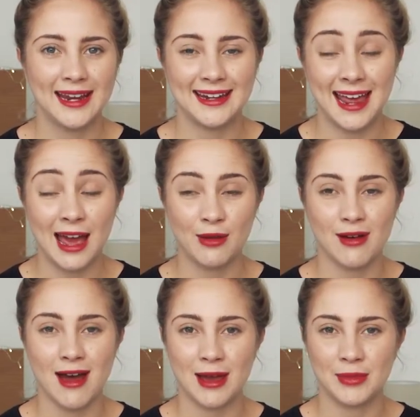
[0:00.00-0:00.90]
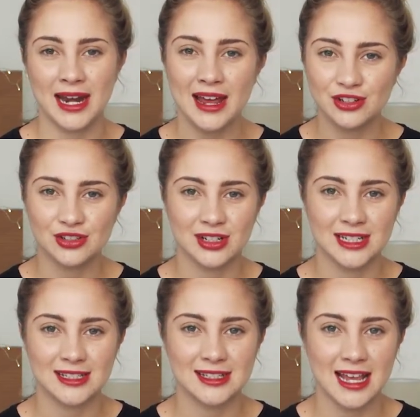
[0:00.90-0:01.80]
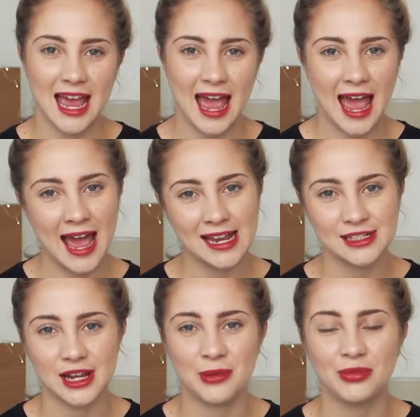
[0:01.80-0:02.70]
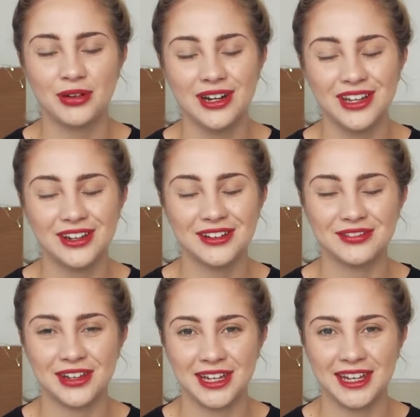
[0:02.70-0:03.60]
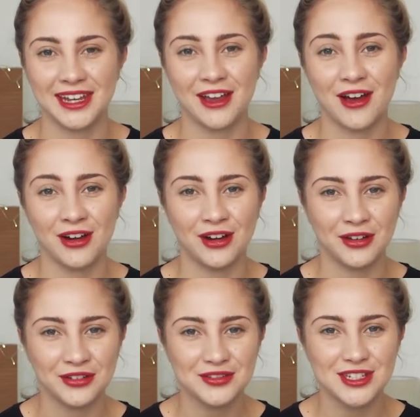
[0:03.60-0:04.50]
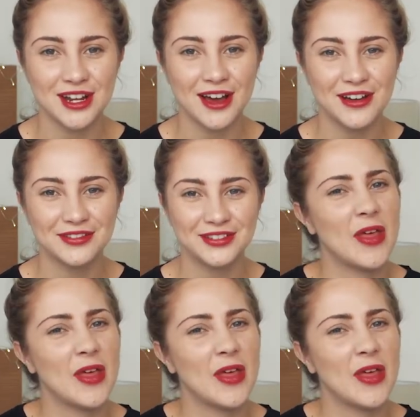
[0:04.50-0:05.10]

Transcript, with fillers: Now, I'm an actress and I'm pretty good at faking a lot of stuff,